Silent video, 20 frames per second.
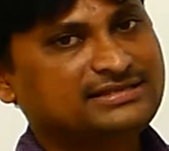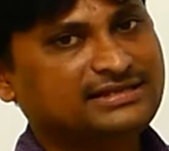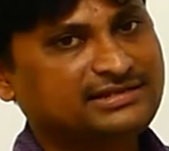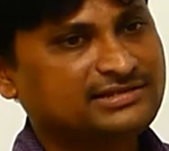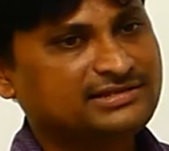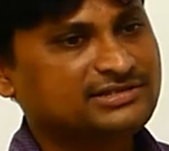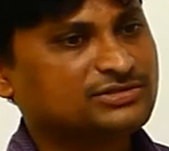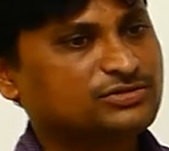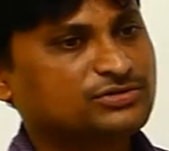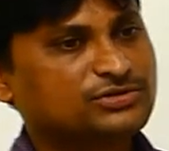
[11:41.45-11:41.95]
it
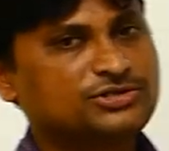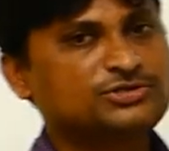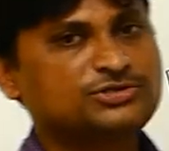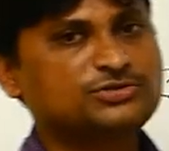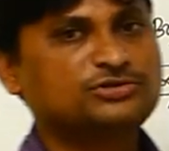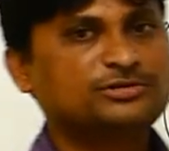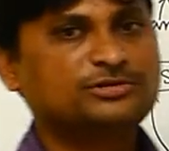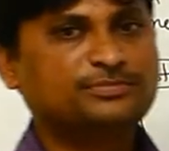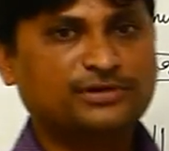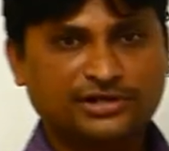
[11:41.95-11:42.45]
is goes to
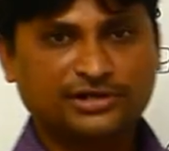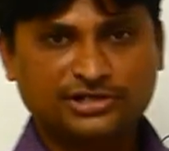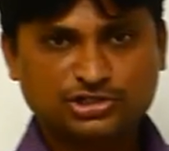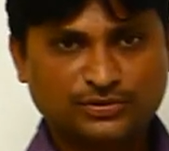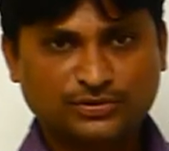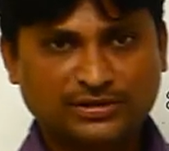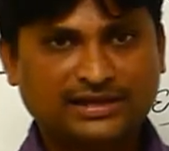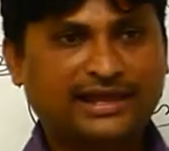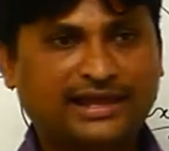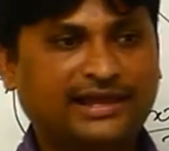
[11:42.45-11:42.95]

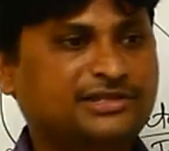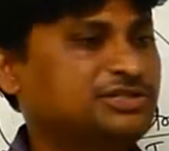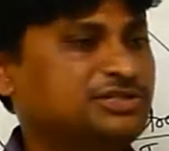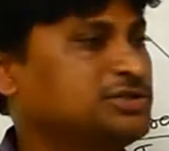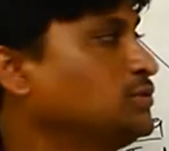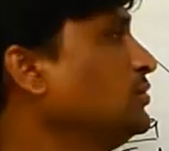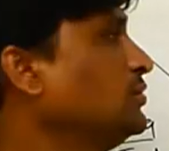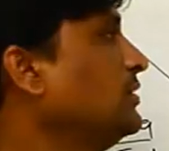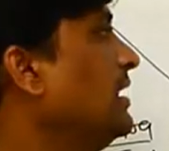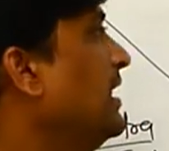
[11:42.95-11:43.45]
reproductively
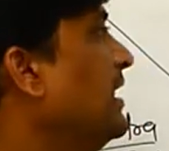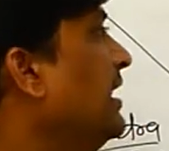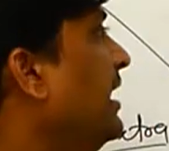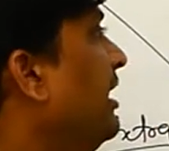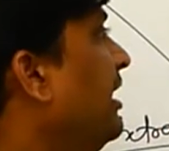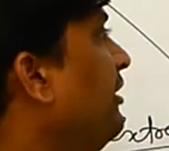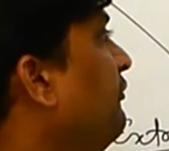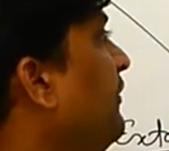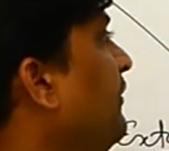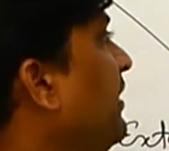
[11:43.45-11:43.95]
active,
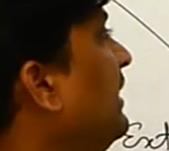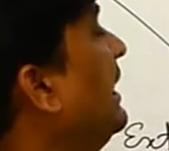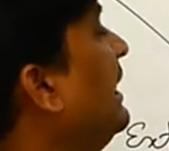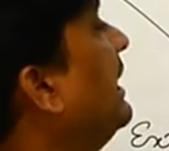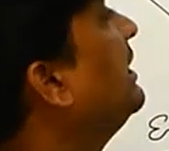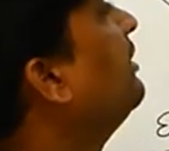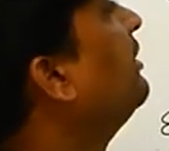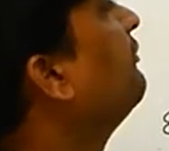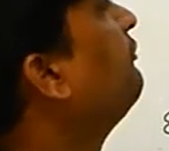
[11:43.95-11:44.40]
and finally the